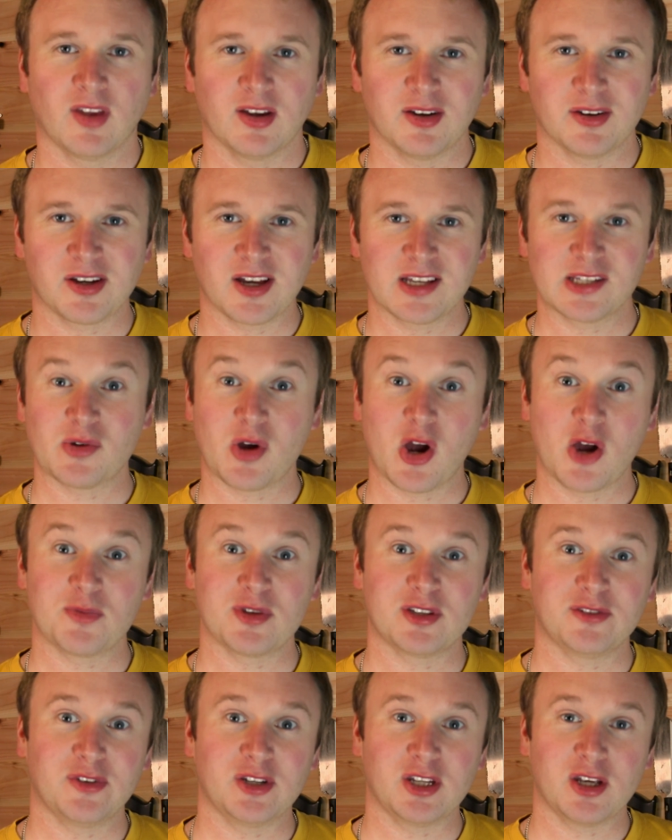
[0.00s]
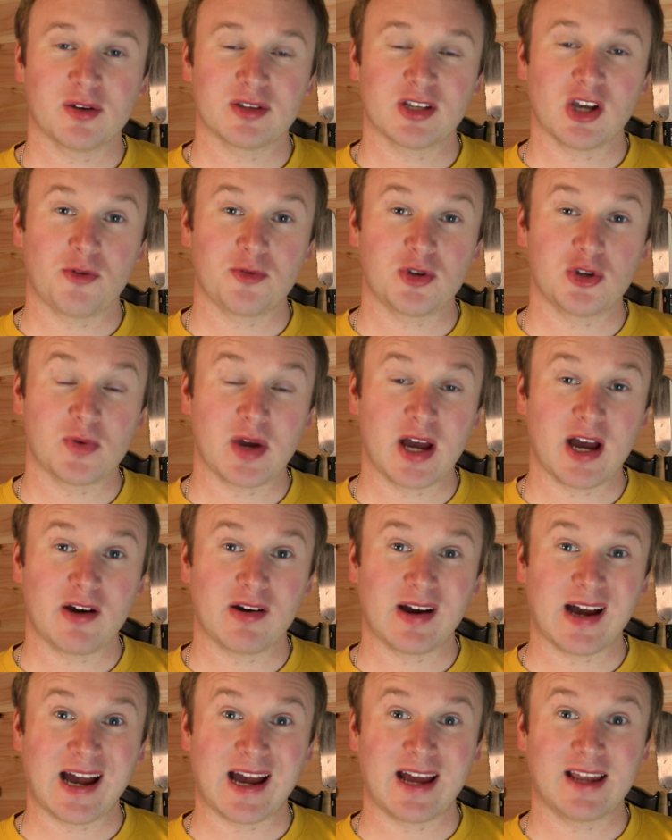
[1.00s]
Okay, so I hope this video has helped you
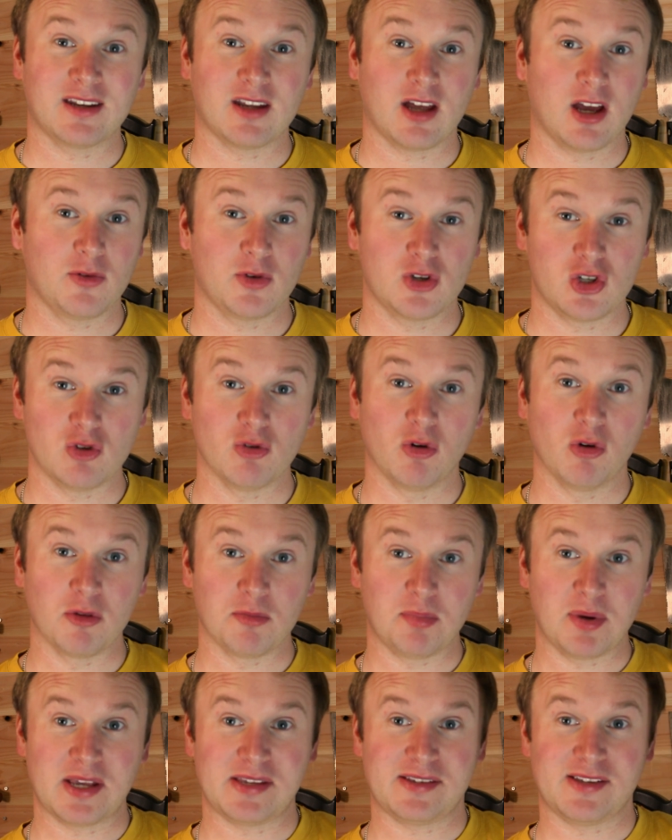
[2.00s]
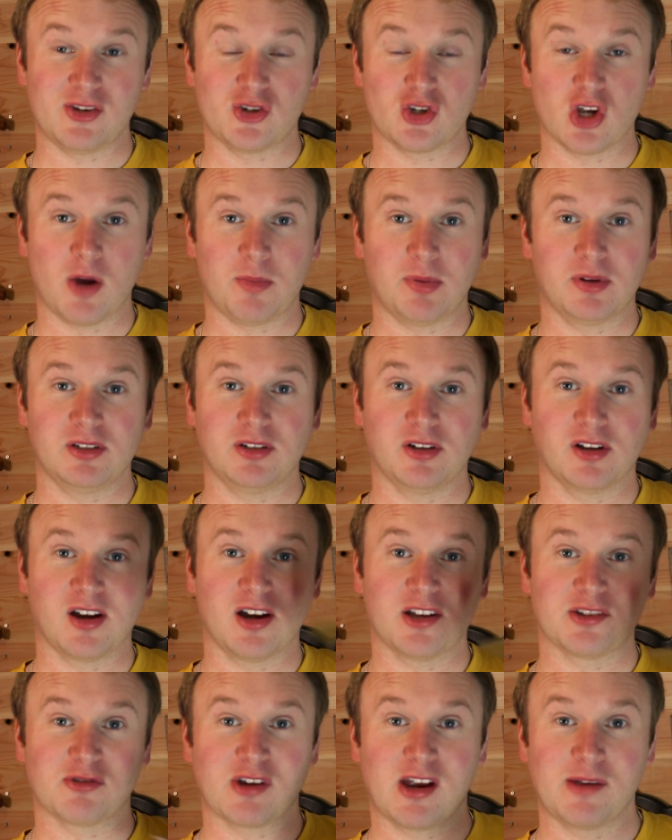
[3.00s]
out, and I wish you all the best in sharpening your
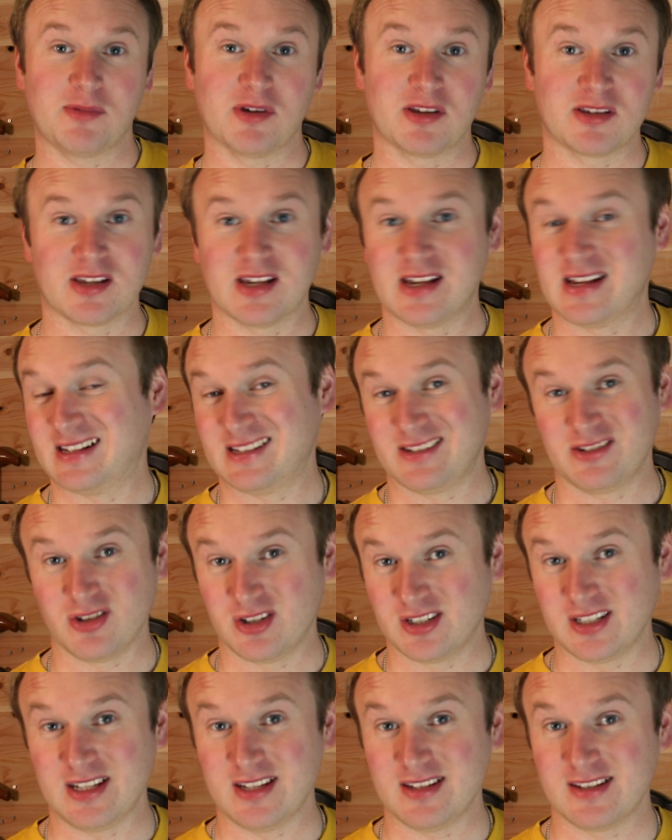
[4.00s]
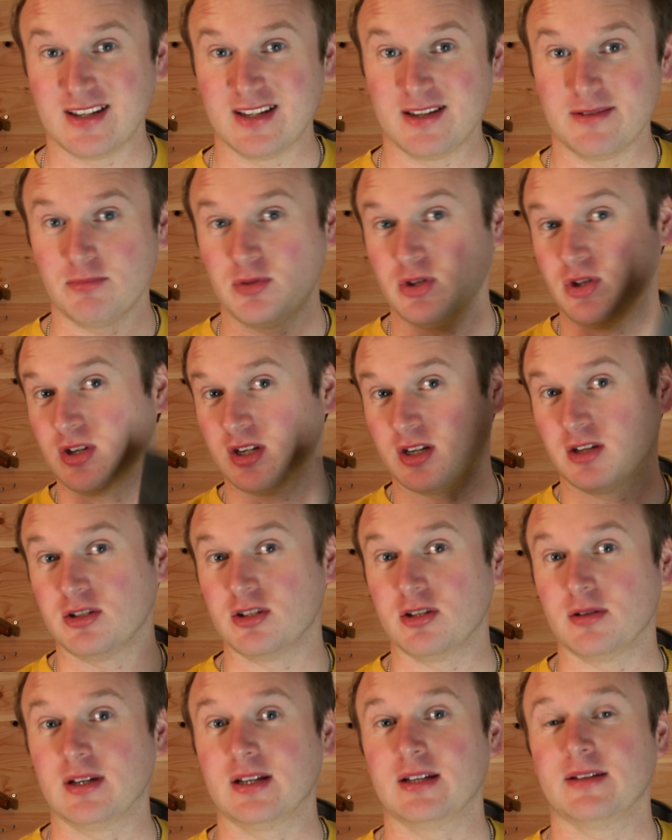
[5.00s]
card scrapers. It's not easy, but you can
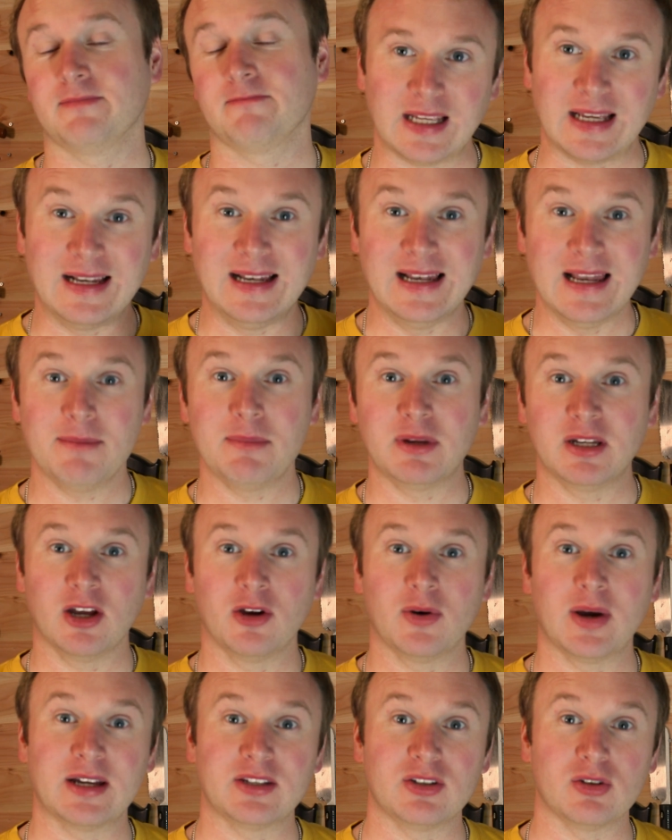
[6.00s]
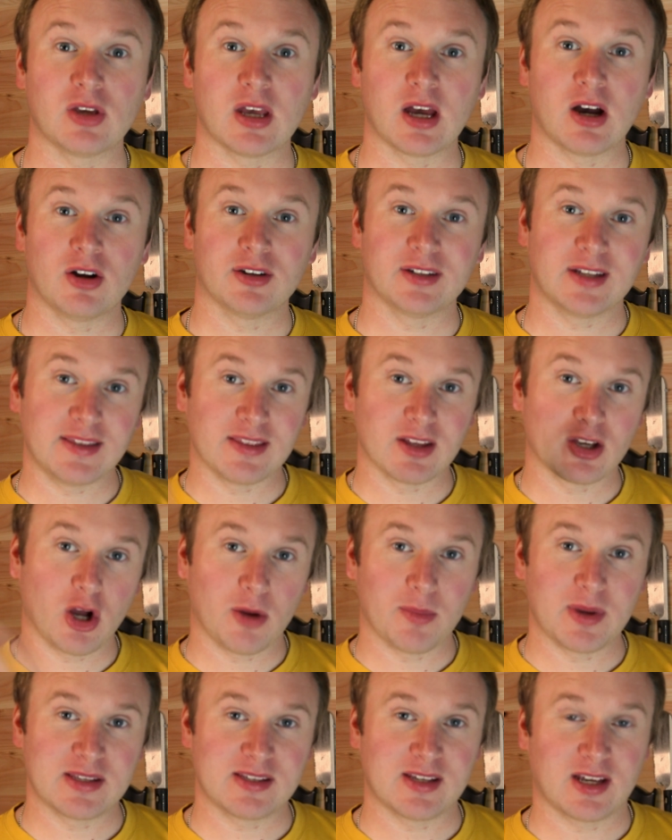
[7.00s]
do it. Let me know how you get on in the
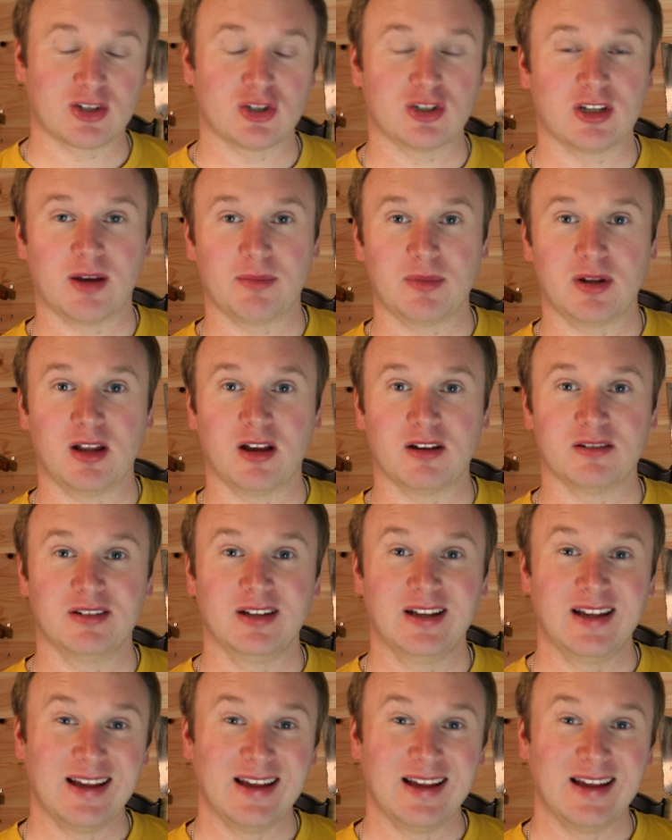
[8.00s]
comment section down below.